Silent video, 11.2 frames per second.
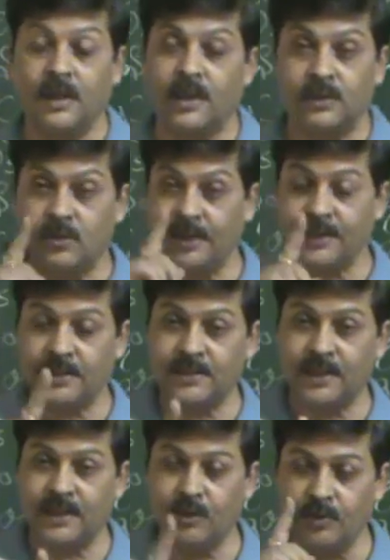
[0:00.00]
So it is
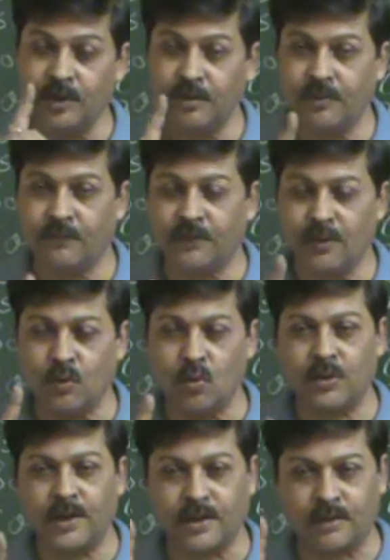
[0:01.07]
the duty of the
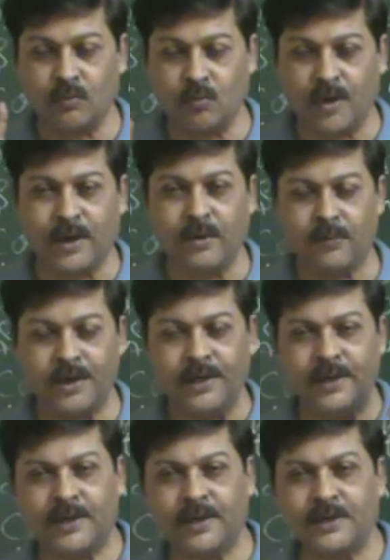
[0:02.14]
owner, Y, when
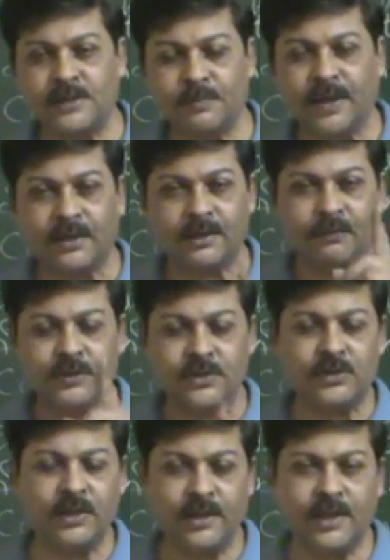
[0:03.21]
he returns back, the
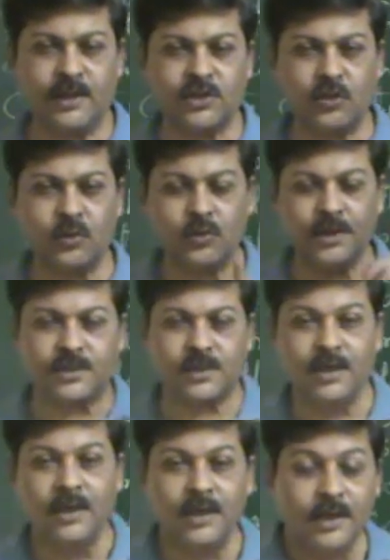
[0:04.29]
first thing he has to do
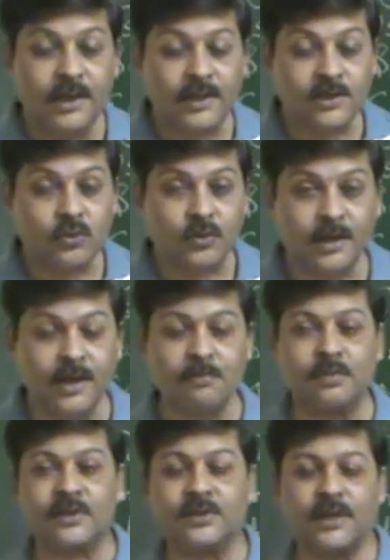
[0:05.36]
is he has to
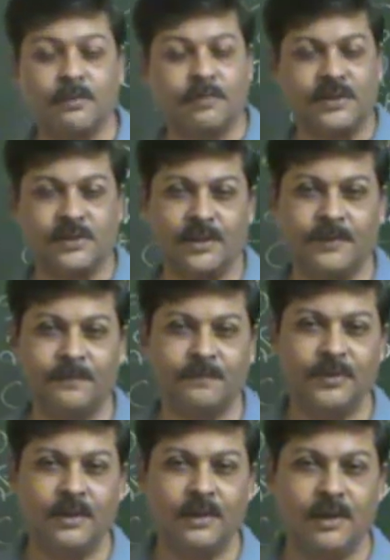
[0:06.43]
reimburse that person.
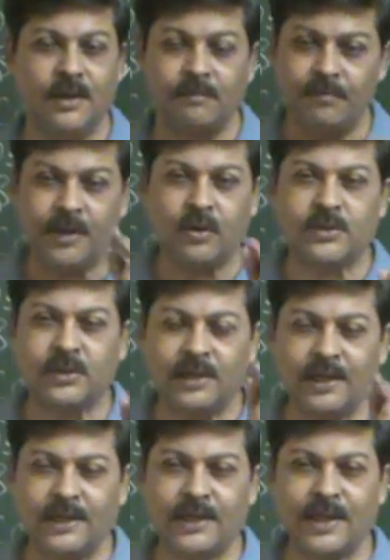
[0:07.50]
Because
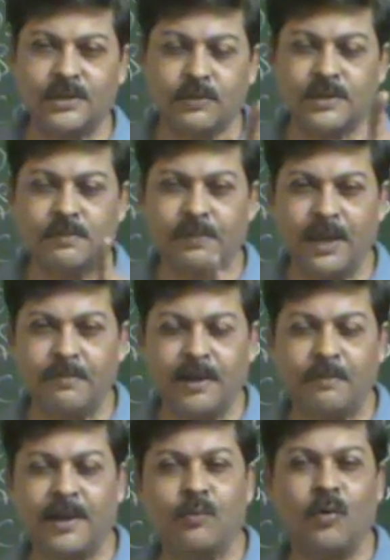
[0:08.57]
the tax was payable
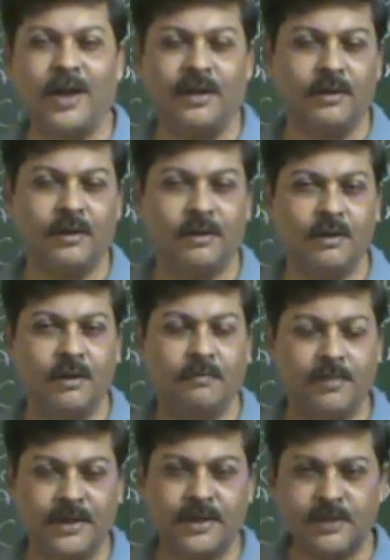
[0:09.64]
by Y,
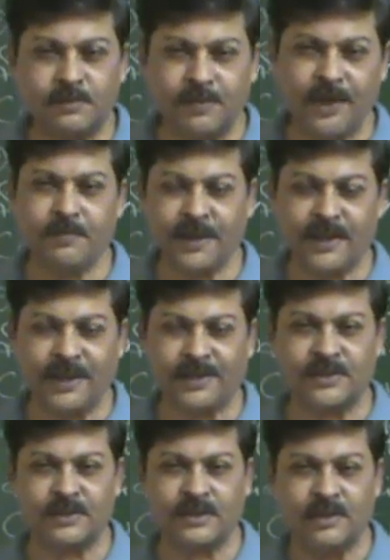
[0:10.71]
but it is paid by
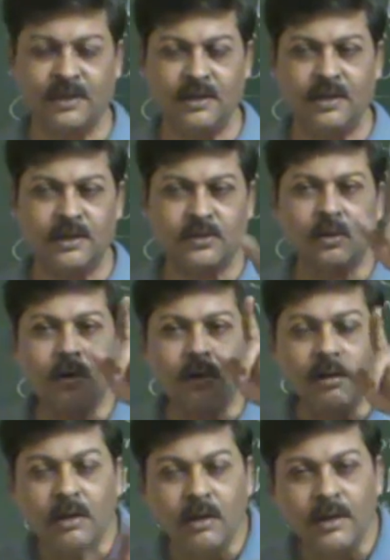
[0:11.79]
X.
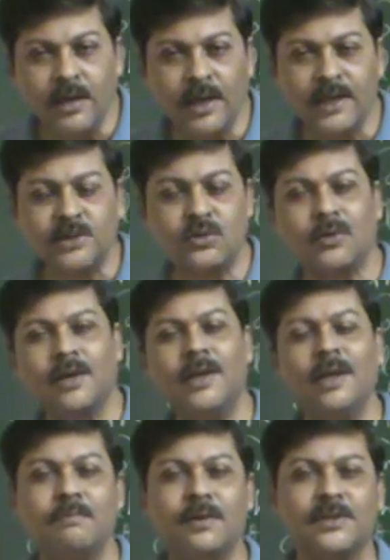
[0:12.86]
So he has to
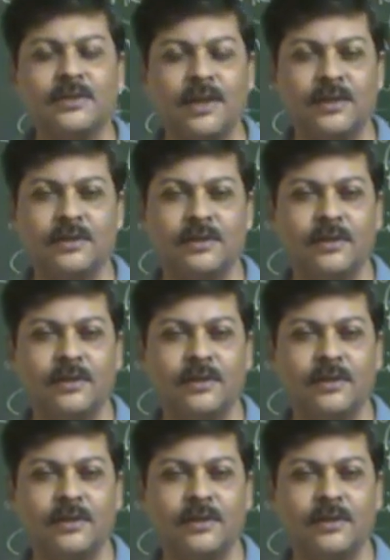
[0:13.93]
reimburse that.